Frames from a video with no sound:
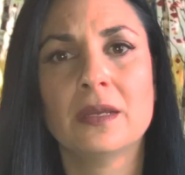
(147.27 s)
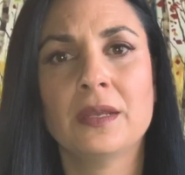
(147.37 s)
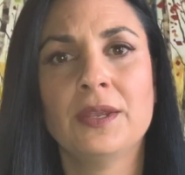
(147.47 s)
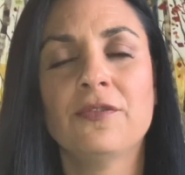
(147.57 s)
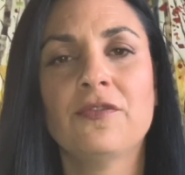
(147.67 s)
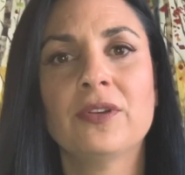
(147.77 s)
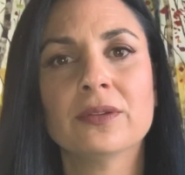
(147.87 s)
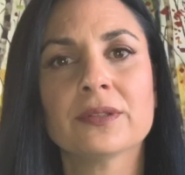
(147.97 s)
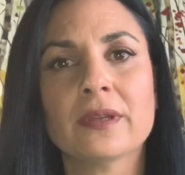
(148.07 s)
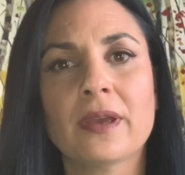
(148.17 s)
He
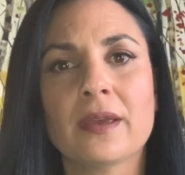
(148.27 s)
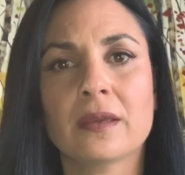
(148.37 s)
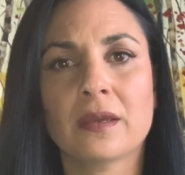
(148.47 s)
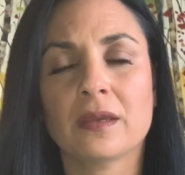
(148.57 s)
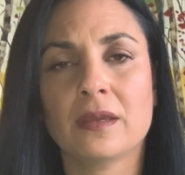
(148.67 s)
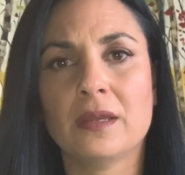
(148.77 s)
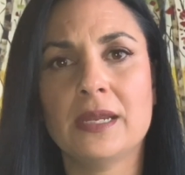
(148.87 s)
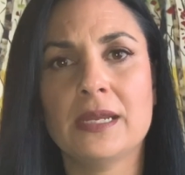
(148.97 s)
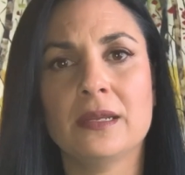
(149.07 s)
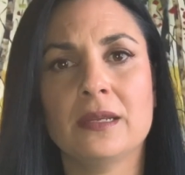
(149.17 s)
feels like
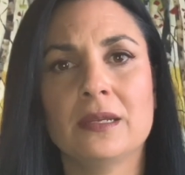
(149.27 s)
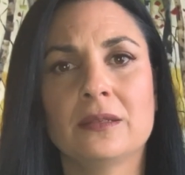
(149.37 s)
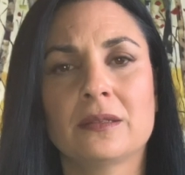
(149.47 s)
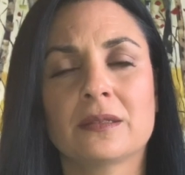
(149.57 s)
he